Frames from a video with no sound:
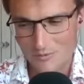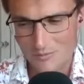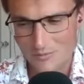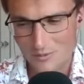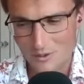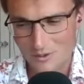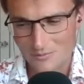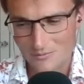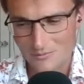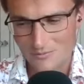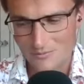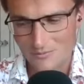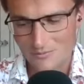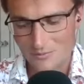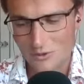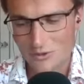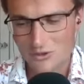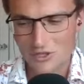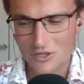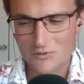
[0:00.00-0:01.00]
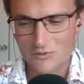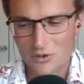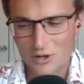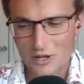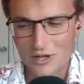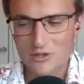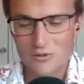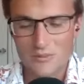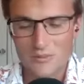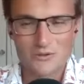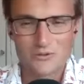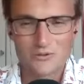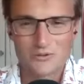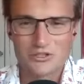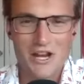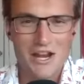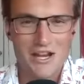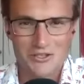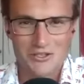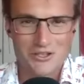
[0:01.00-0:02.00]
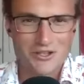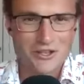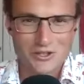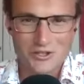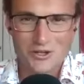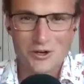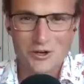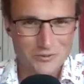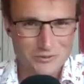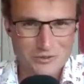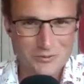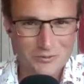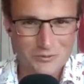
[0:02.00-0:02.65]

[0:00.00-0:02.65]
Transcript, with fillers: being pushing for an incremental change in the cogs